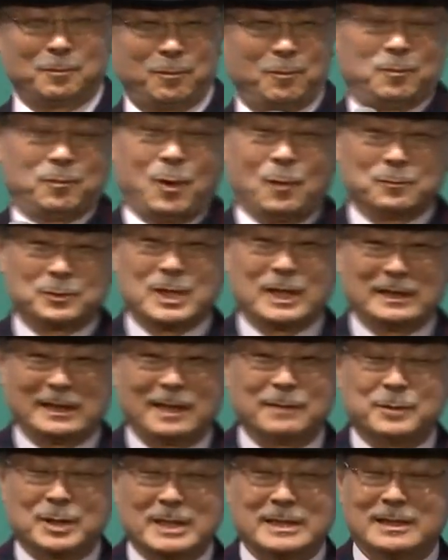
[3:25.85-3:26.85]
When it's
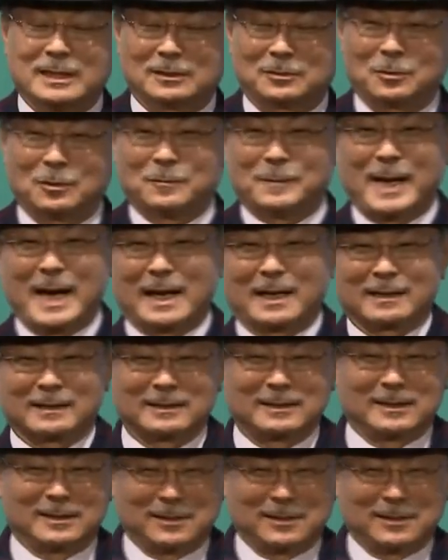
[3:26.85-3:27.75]
springtime, you get phone